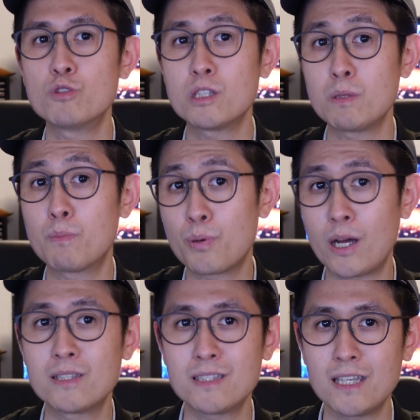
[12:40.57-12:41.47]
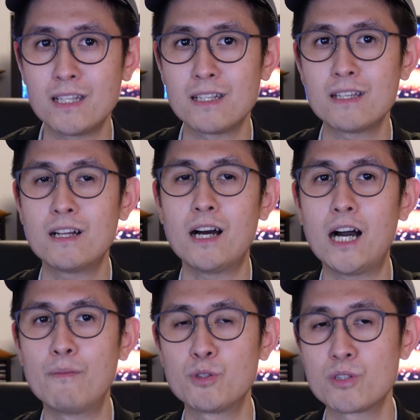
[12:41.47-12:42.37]
really be priced in
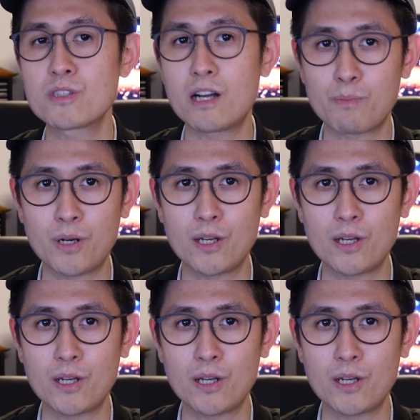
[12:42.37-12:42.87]
um, to the stock